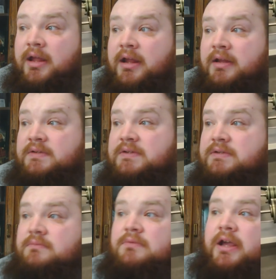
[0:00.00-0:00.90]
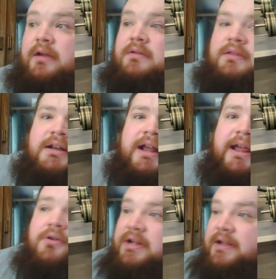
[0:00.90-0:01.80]
And yeah, and then I
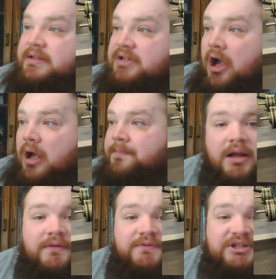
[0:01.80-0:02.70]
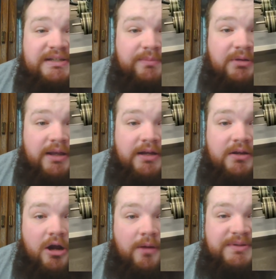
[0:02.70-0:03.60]
held it at the top, kind of just simulating
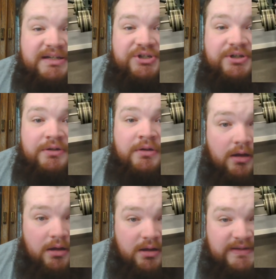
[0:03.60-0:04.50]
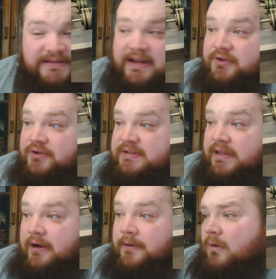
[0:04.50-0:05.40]
competition uh, standards
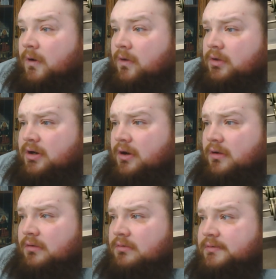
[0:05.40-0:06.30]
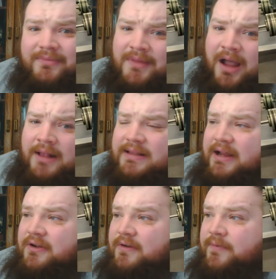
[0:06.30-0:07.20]
there. All in all, not
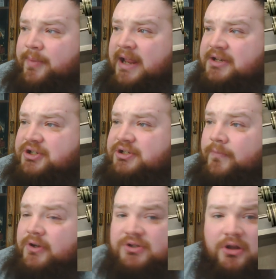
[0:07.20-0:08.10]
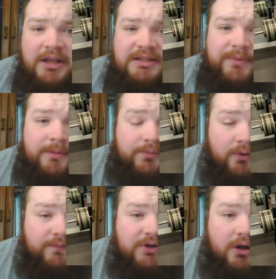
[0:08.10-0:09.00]
that good of a bench. There's a lot to be
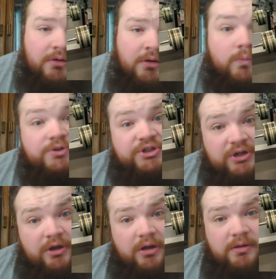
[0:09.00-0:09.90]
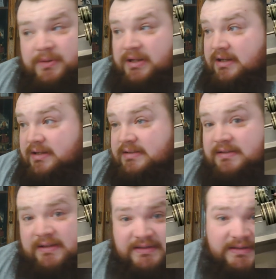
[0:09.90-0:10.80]
improved on, which is good
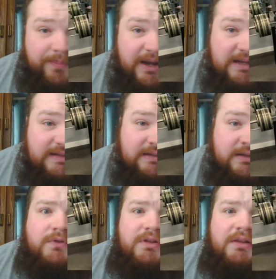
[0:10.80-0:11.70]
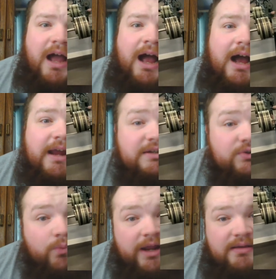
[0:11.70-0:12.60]
because it's the best, the highest
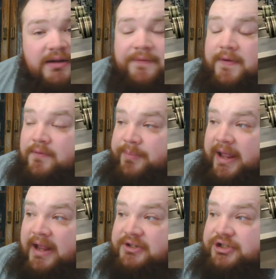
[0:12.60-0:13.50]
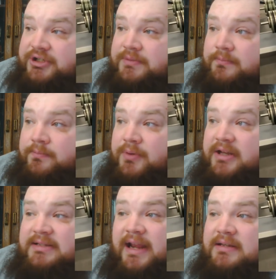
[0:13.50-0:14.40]
weight that I've ever benched,
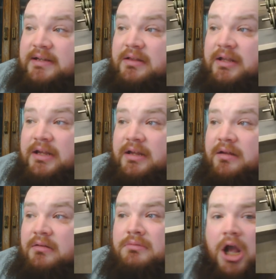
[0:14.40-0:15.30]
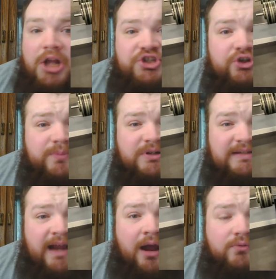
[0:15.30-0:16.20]
but technically not super
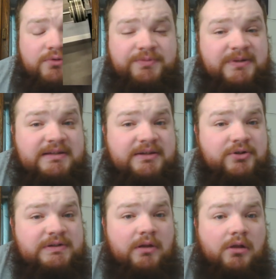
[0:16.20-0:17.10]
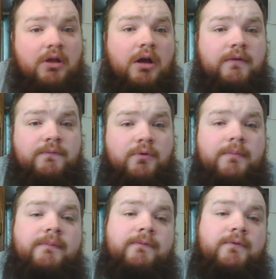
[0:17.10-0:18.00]
sound, which means there's a lot of
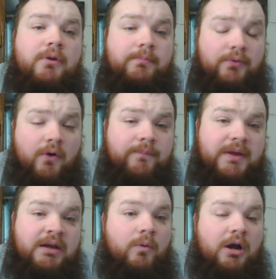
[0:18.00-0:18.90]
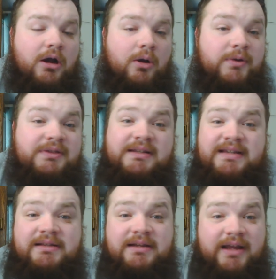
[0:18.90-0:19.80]
room for improvement uh, with the
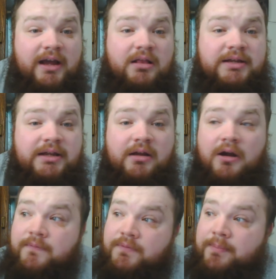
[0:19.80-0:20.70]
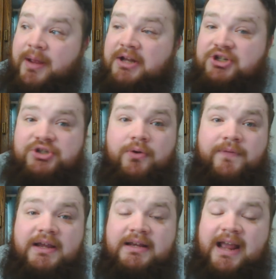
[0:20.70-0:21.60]
technicality of the bench. So if
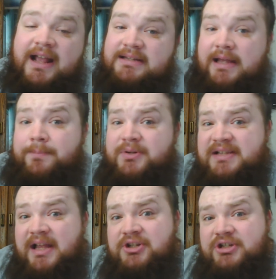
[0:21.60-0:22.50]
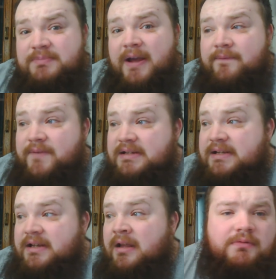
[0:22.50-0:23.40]
I can add 10% just by
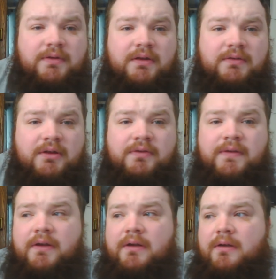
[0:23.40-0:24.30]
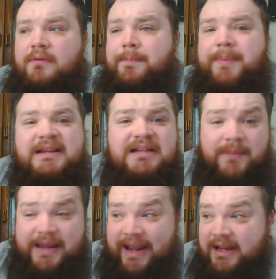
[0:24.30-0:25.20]
fixing the the the basic
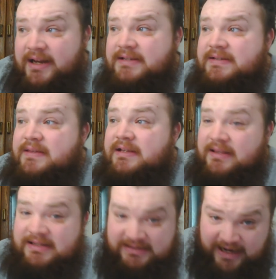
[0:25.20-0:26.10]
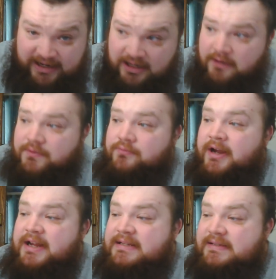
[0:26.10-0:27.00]
mechanics, the the stacking of the
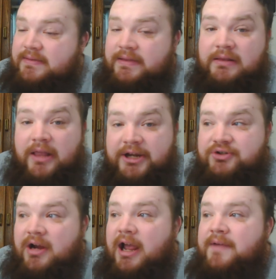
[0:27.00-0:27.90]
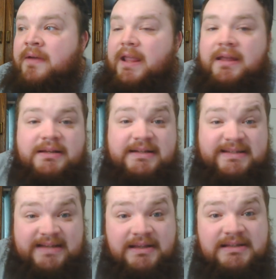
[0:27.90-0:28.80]
wrist, the leg drive, and the
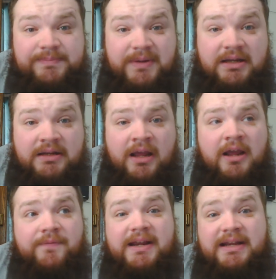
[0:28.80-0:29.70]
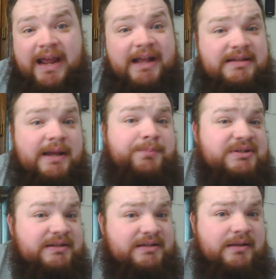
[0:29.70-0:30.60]
descent speed, if I can add
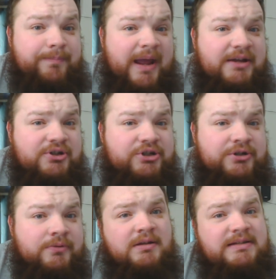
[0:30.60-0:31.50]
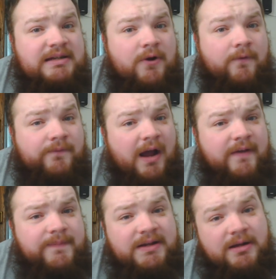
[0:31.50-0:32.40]
10% to the bench,
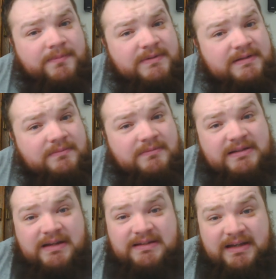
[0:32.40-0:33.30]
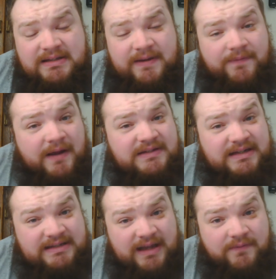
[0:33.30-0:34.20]
605 becomes 665,
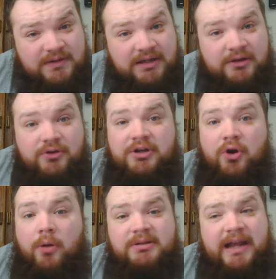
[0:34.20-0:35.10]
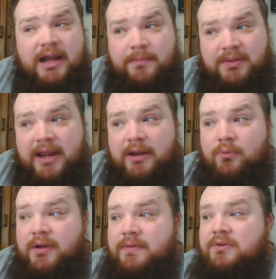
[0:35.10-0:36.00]
670. You can almost add a plate
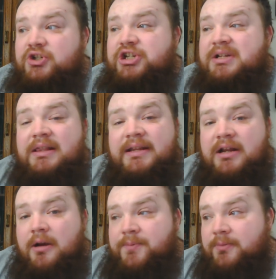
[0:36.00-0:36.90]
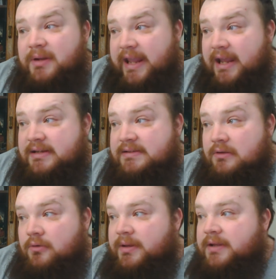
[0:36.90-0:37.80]
with just cleaning up your mechanics a
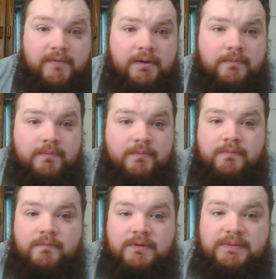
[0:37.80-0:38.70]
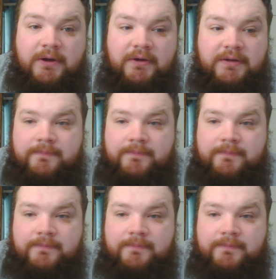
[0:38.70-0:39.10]
little bit. Yeah, that's about it.